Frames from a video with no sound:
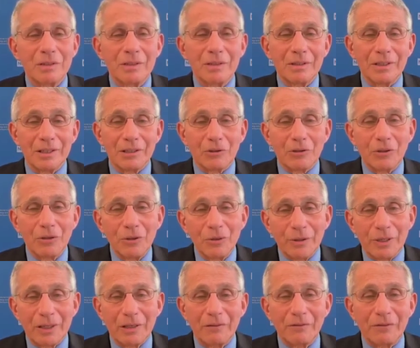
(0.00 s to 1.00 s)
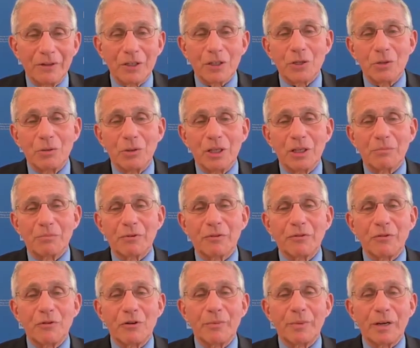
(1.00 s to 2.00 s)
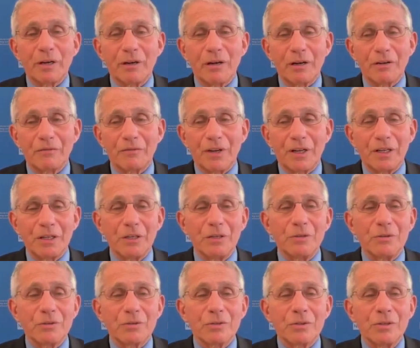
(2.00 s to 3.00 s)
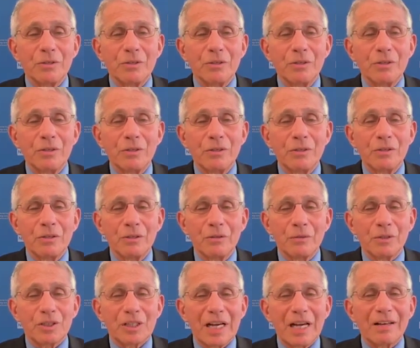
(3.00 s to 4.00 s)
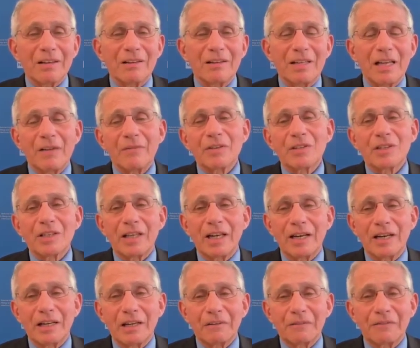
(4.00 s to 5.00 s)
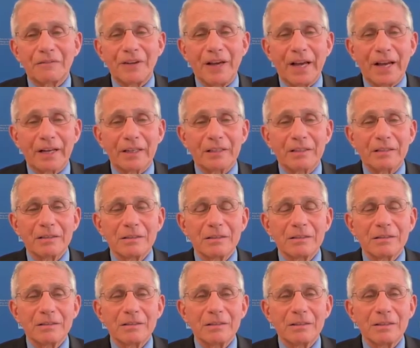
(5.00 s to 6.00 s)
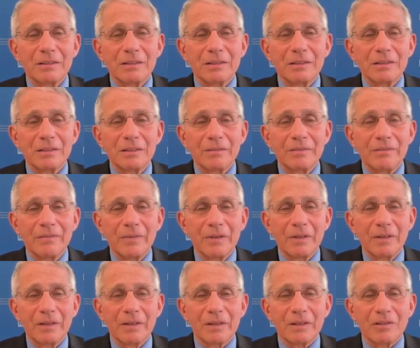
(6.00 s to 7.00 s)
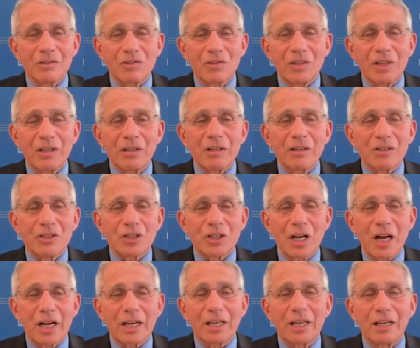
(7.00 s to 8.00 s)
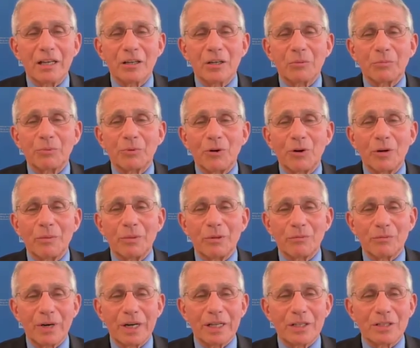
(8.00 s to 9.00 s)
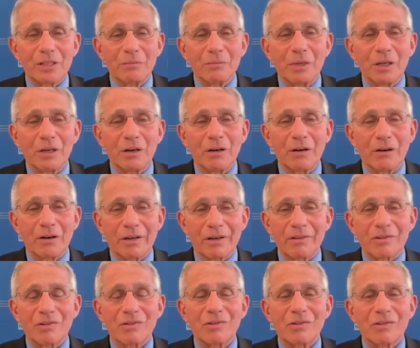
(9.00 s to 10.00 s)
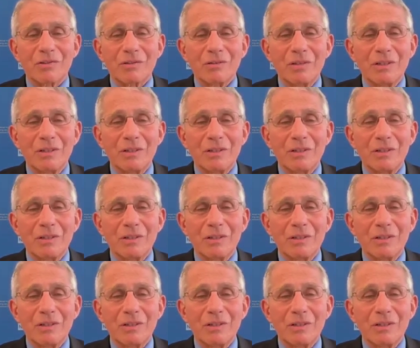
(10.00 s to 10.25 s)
including visual and performing art venues, which had a devastating effect. Consider the shocking unemployment rates among artists.